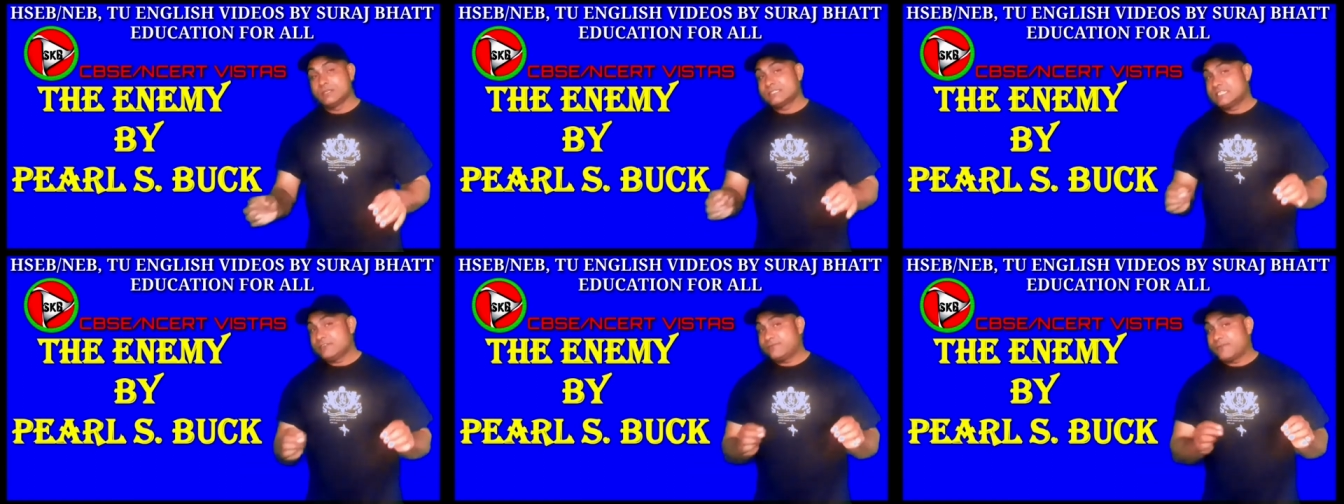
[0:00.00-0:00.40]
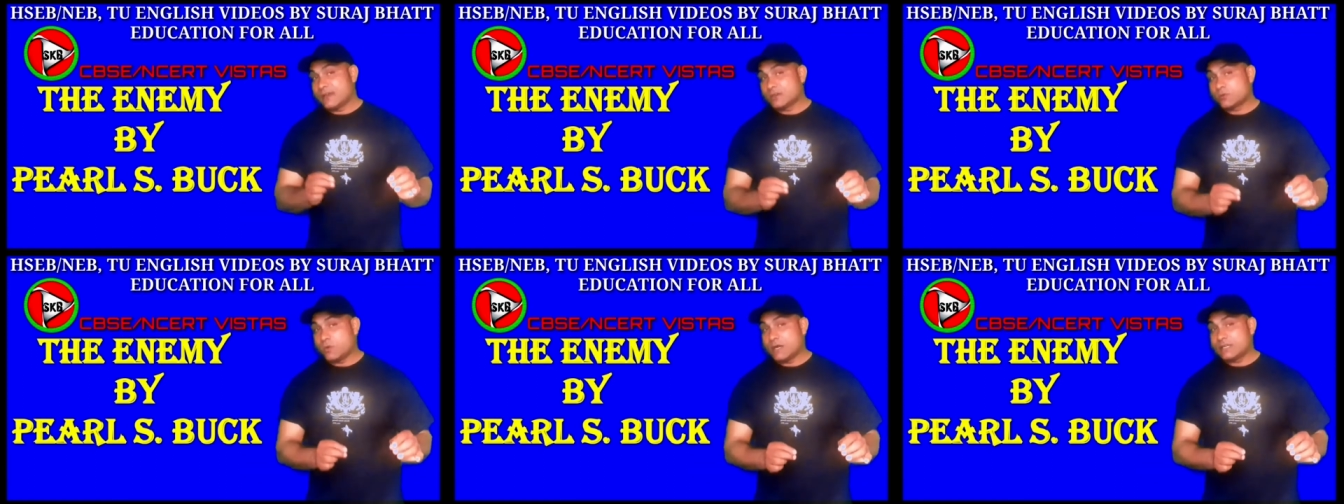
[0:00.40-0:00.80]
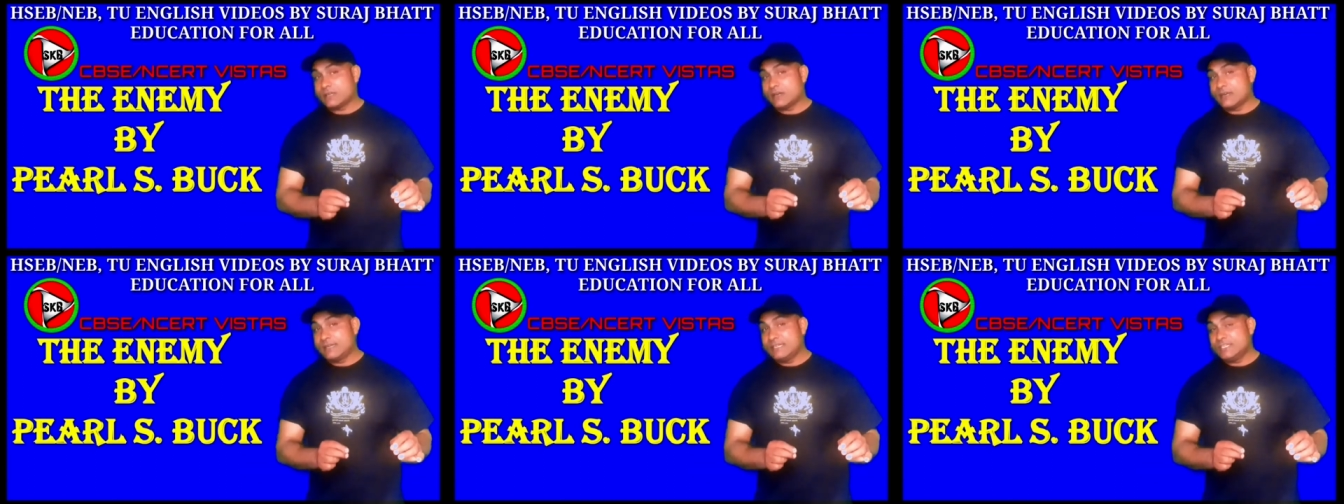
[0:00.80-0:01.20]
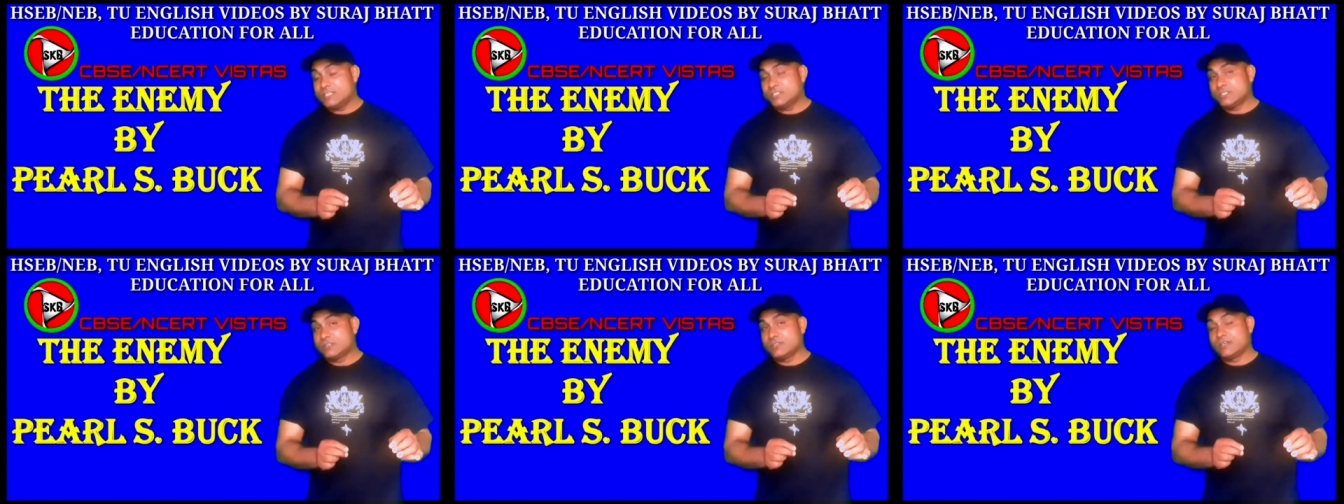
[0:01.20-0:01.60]
She felt quite
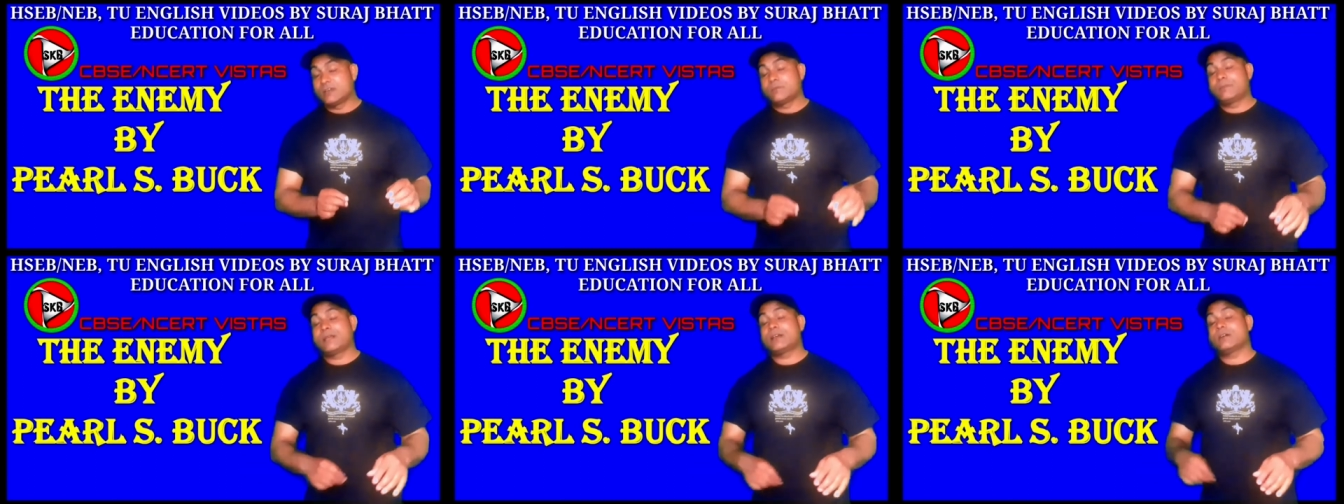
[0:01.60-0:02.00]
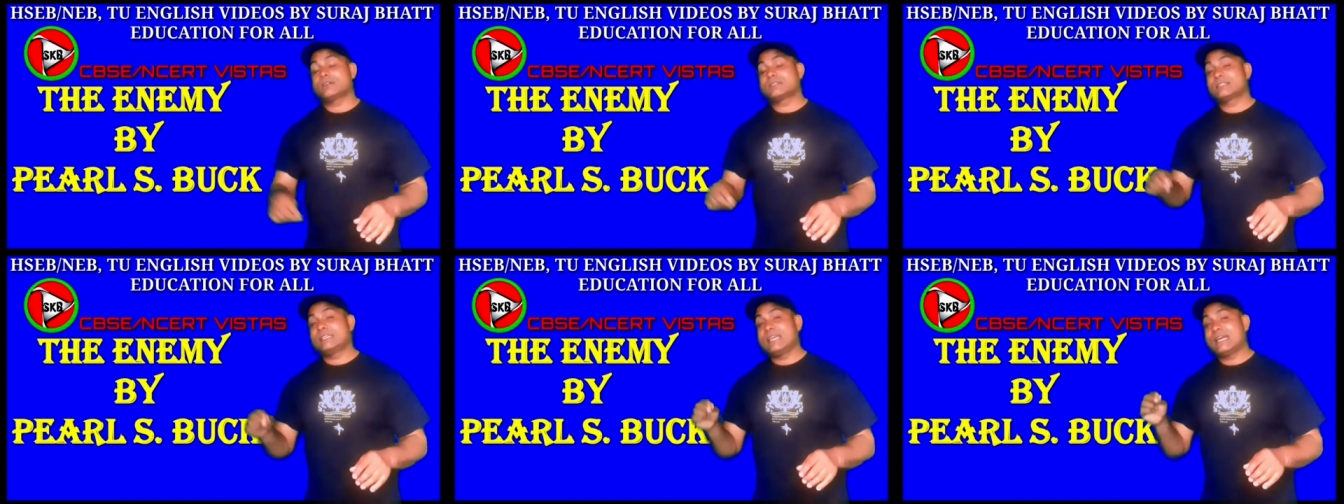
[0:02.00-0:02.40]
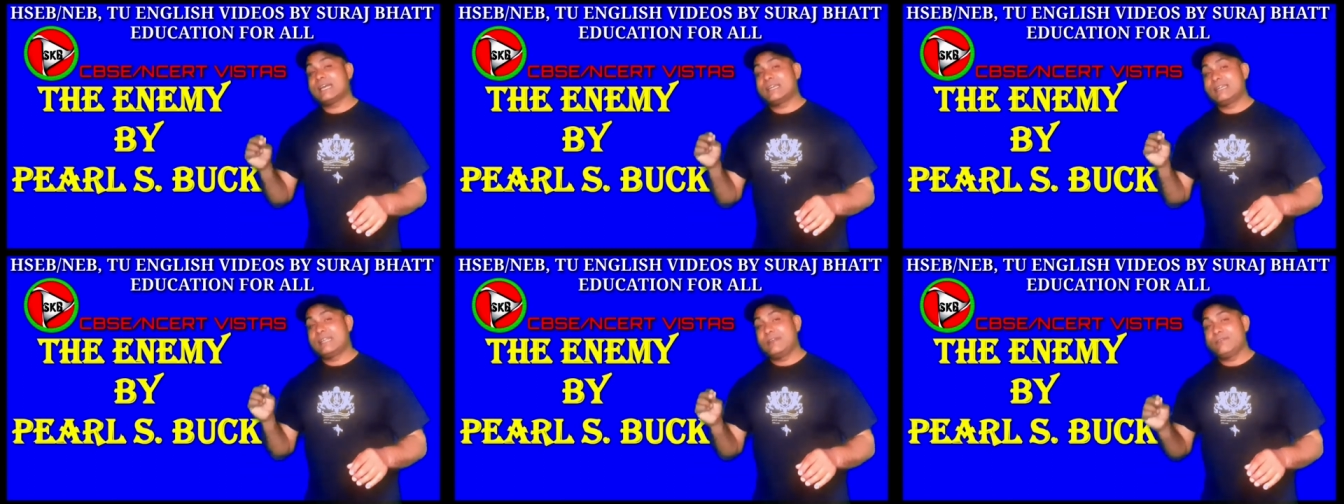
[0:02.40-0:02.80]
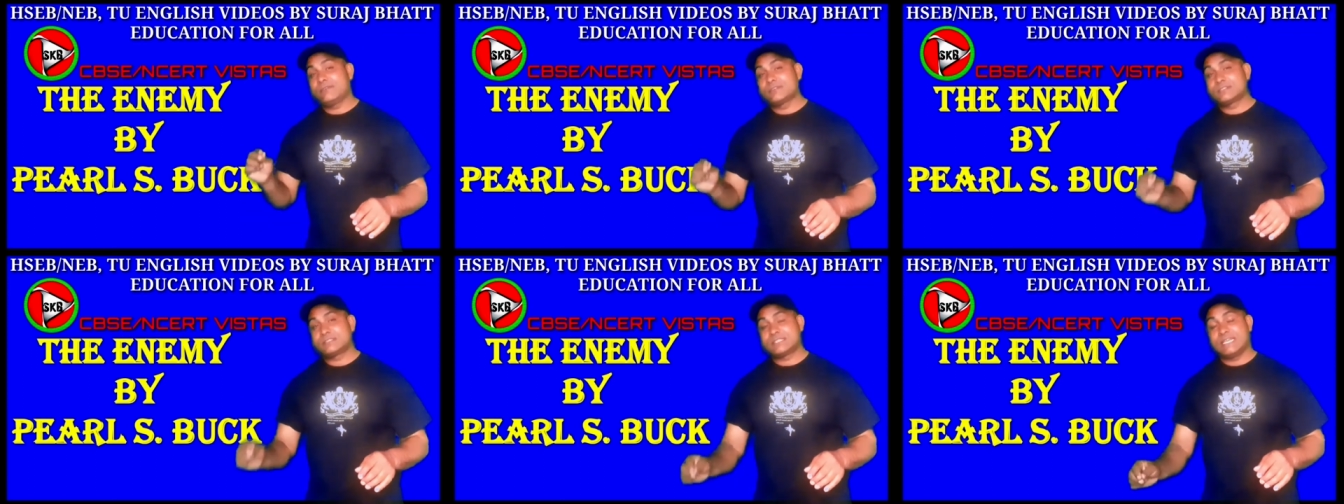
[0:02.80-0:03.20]
uneasy there because she had
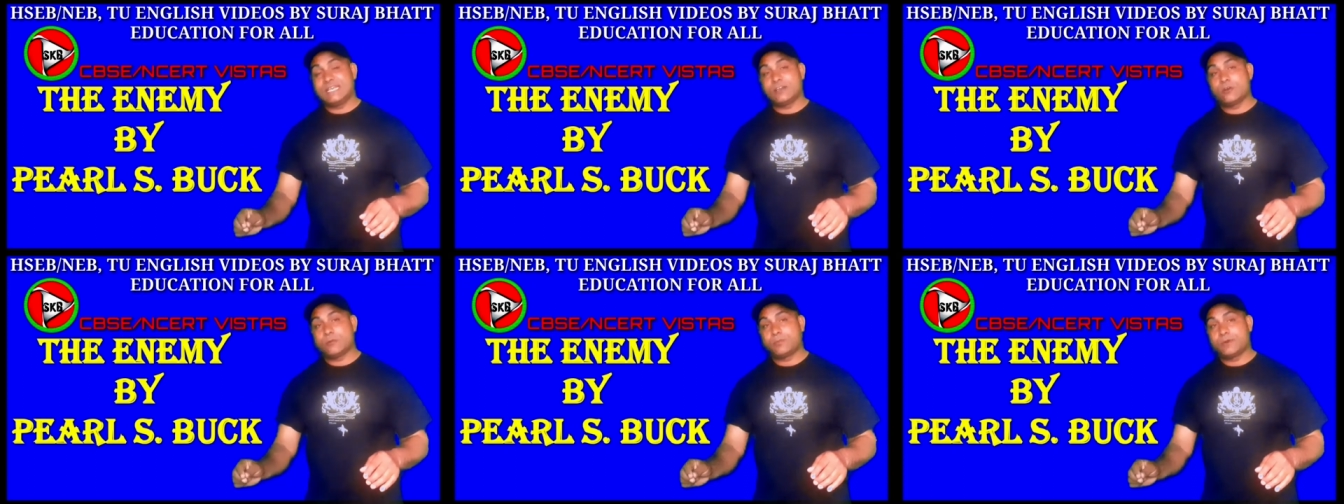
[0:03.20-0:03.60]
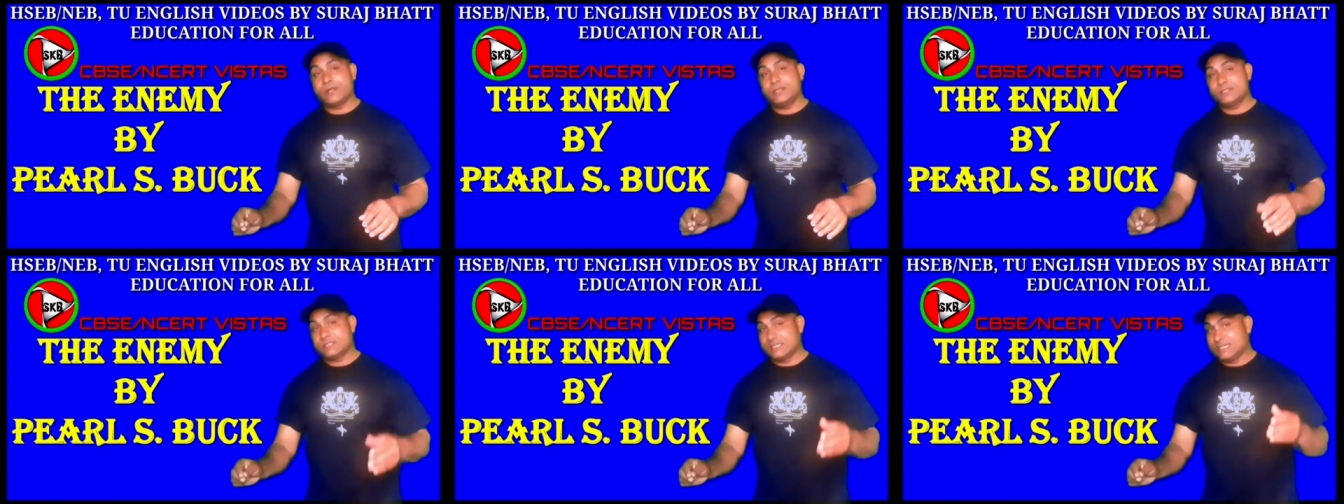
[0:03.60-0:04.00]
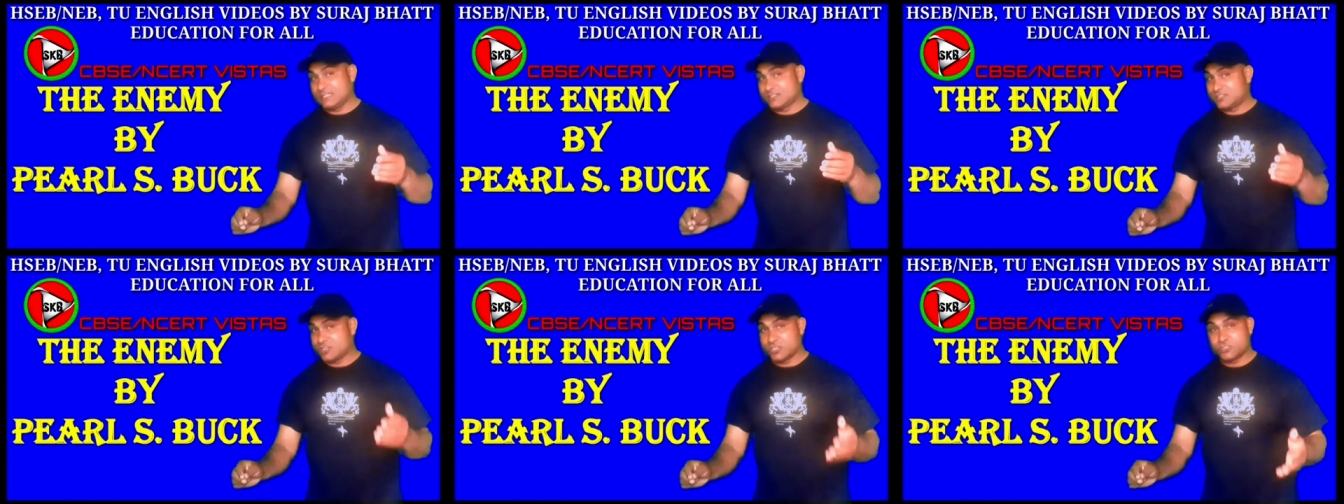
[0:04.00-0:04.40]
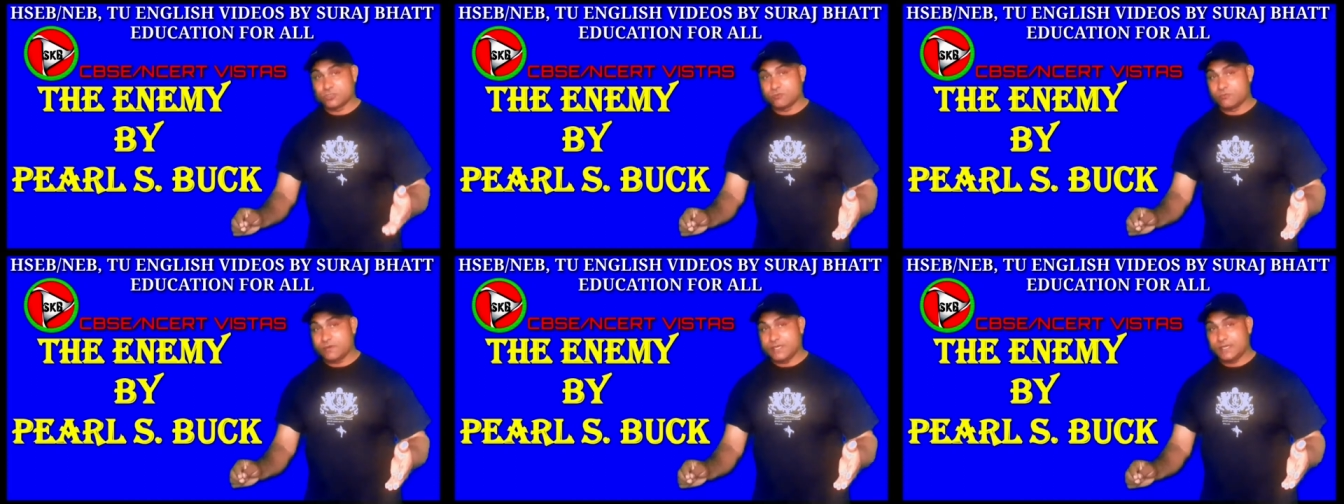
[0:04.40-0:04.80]
never seen operation in such
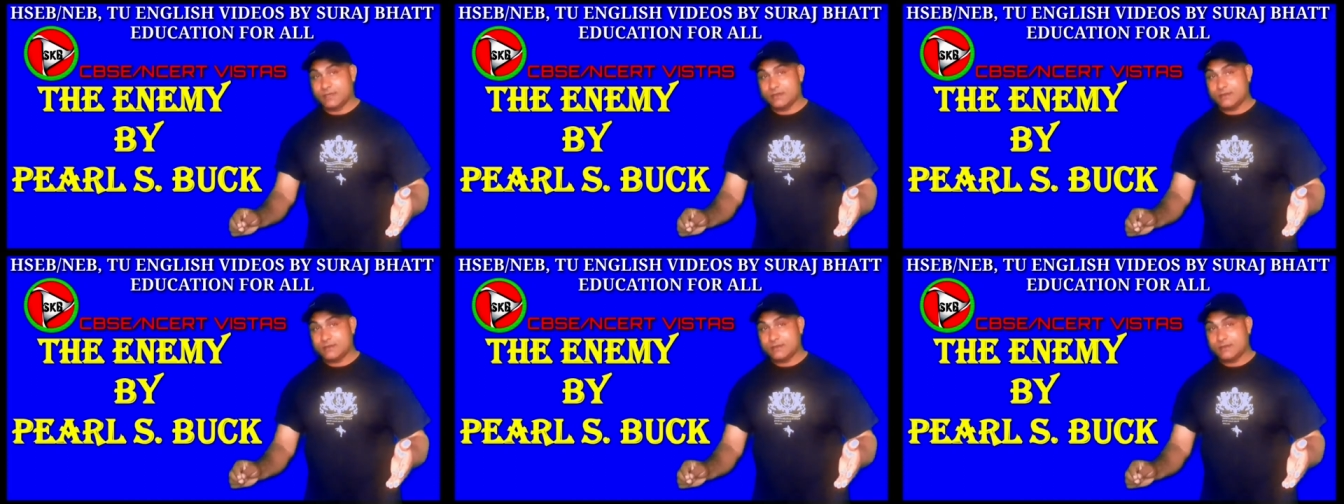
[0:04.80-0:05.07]
a way.